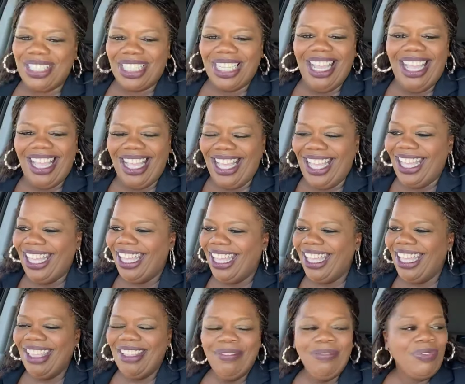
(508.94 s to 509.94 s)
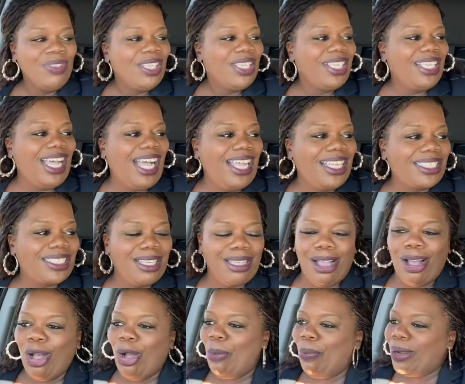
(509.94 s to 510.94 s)
stop. Y'all see,
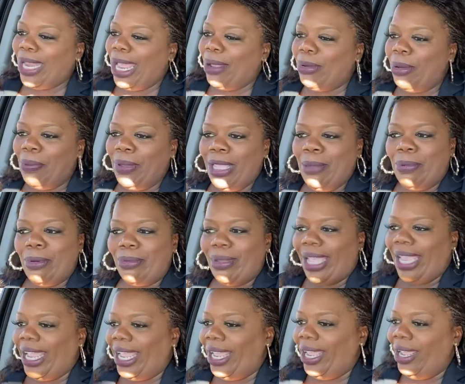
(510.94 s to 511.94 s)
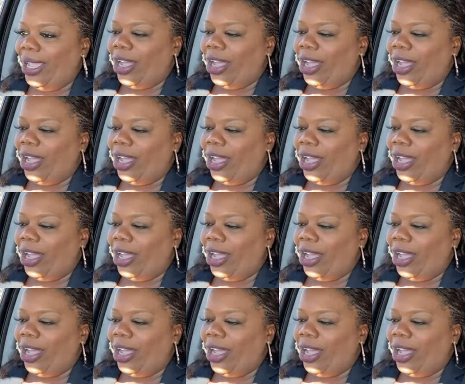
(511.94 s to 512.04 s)
I don't play with people, man.